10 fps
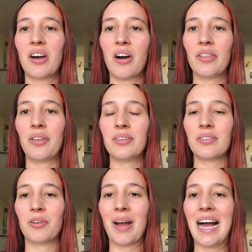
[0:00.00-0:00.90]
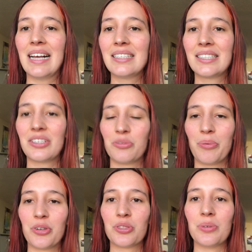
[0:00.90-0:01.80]
on the grass because we
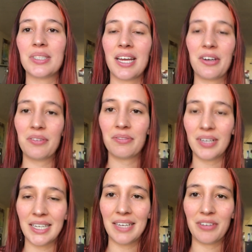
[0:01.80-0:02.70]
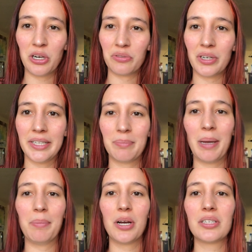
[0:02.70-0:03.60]
were so scared of, like, giving our friends
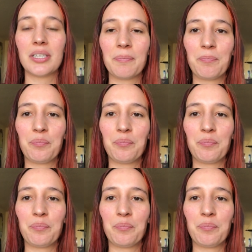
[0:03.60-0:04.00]
bed bugs.